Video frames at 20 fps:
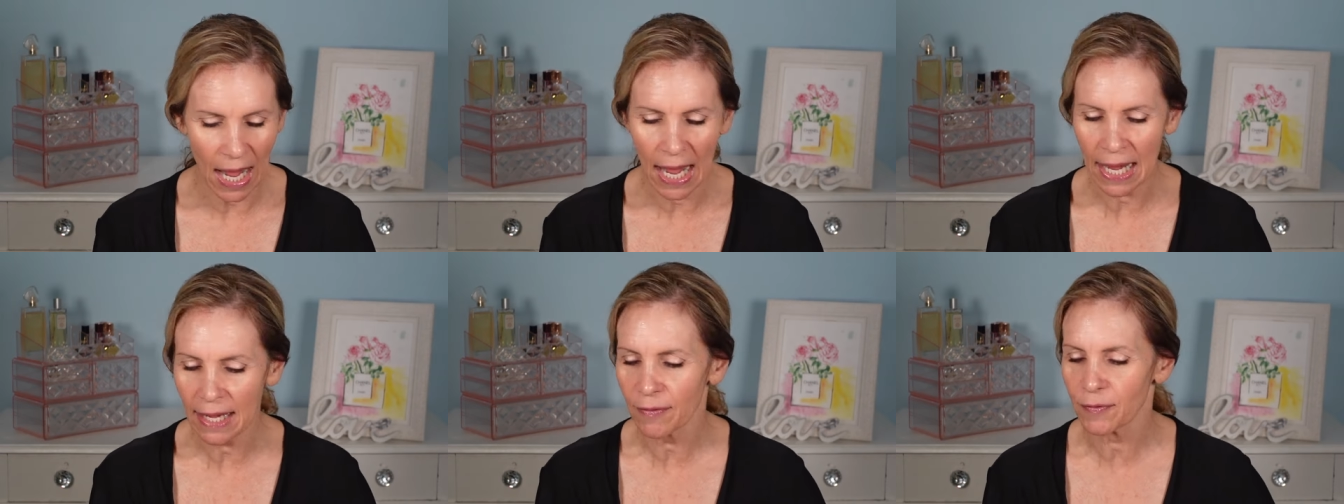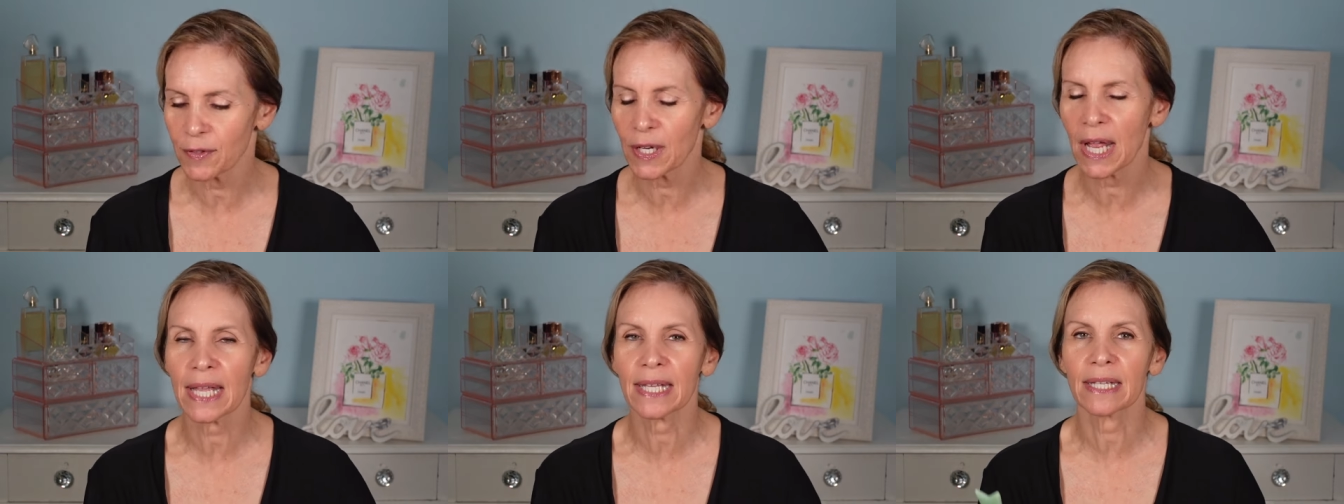I
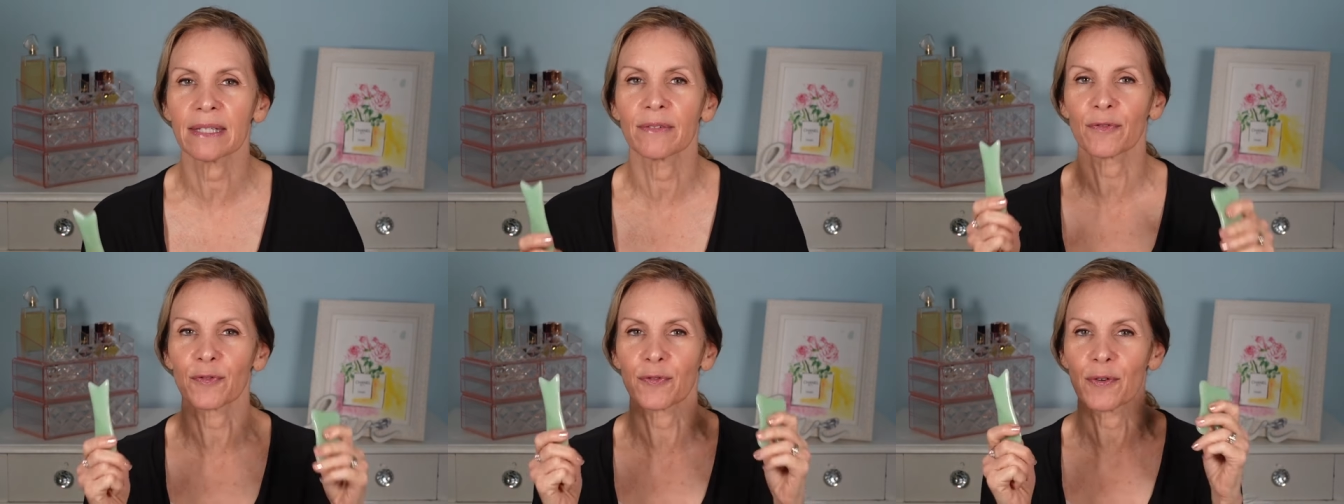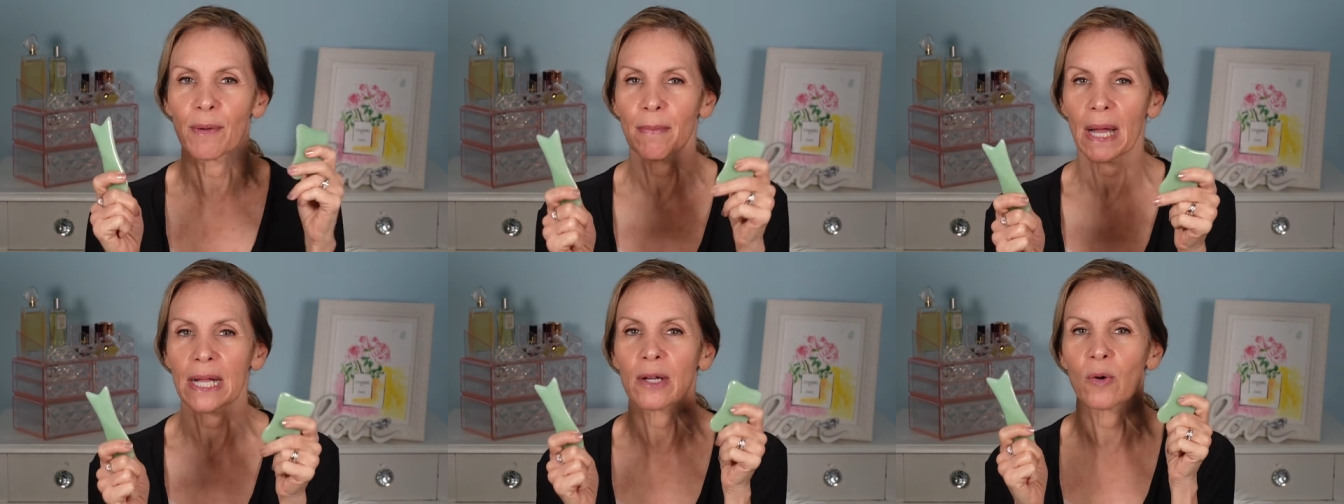have taken
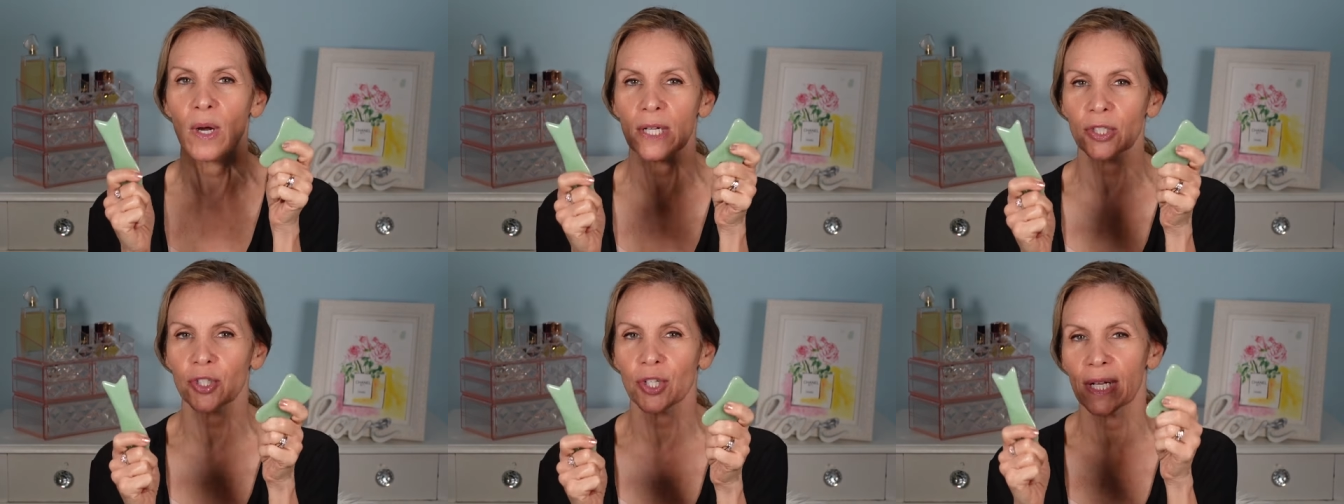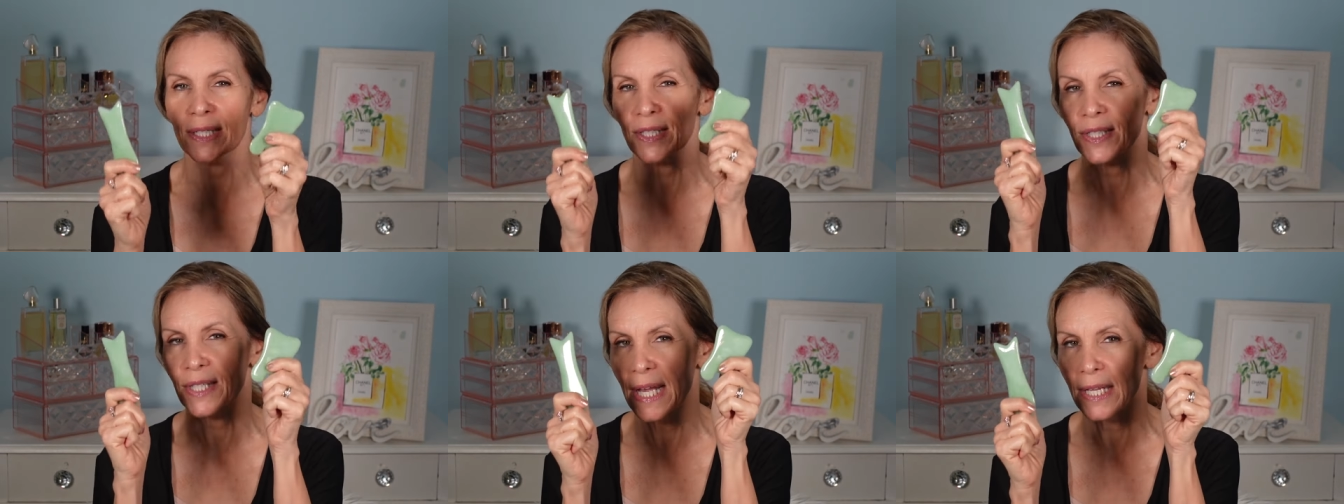from my gua
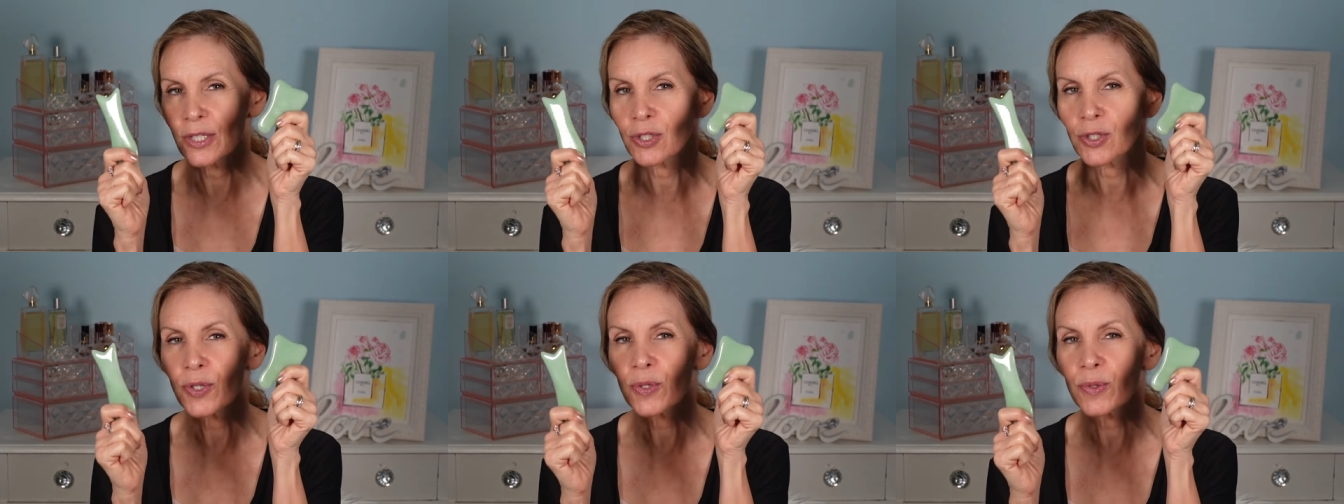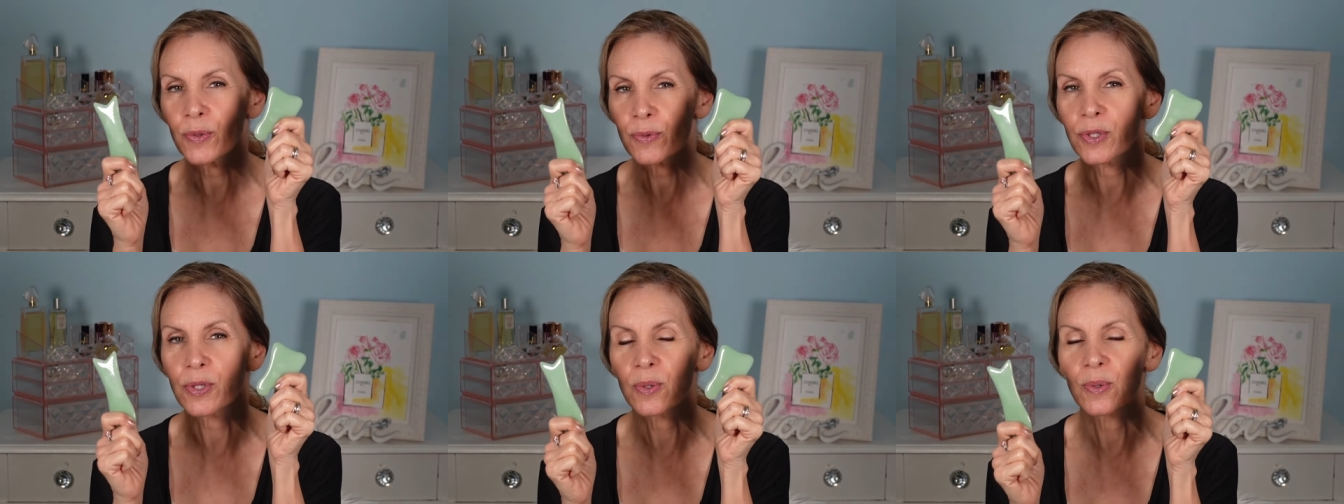sha set
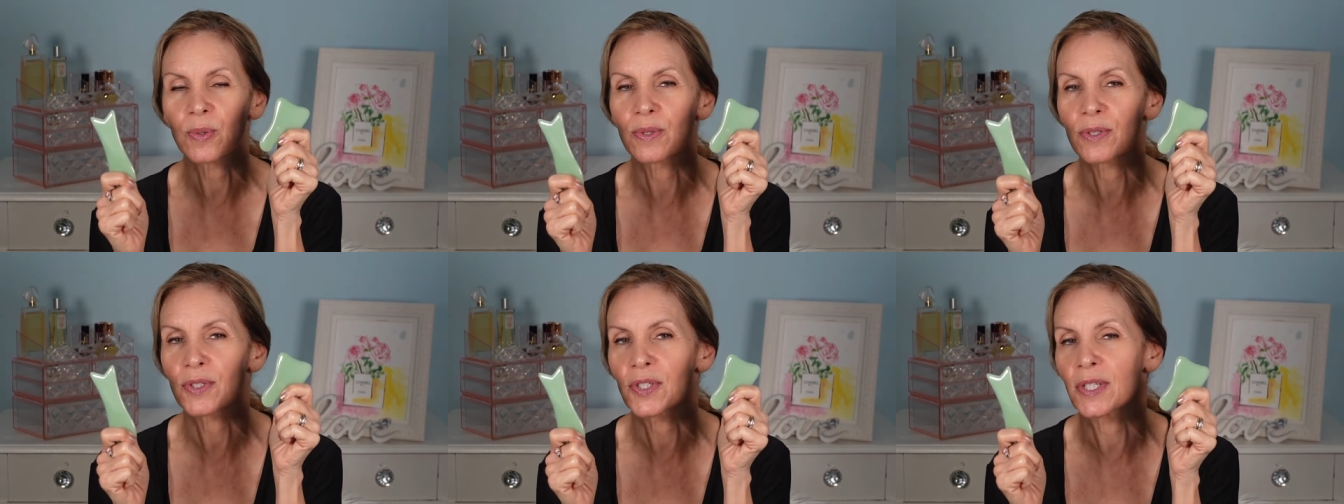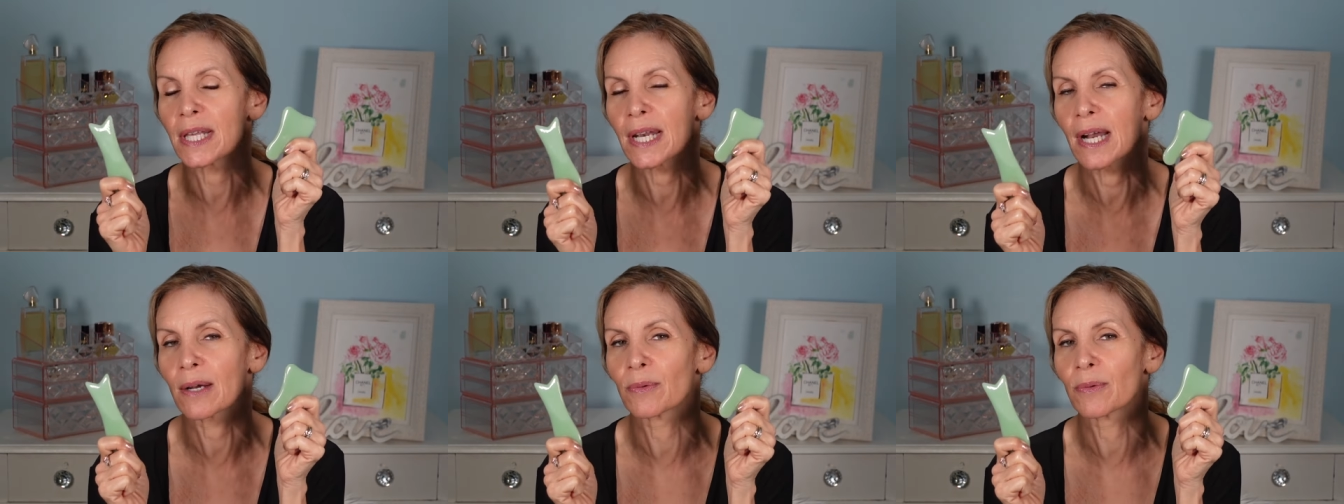two tools that